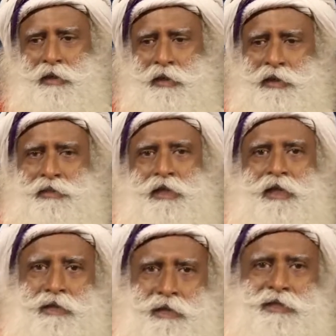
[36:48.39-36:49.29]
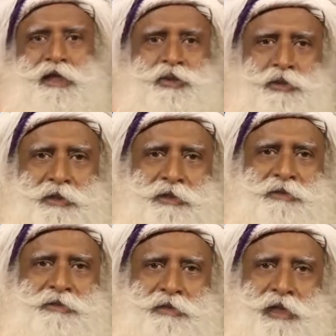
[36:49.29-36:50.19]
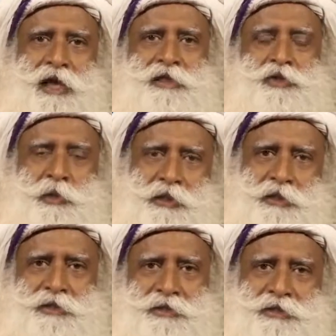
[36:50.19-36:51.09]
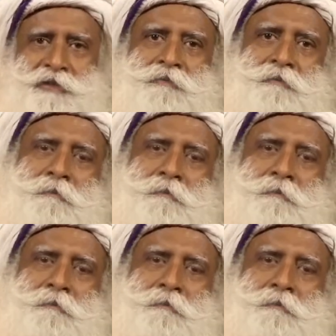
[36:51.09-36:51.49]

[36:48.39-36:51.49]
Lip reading: let's say in this century, in the last 20 years.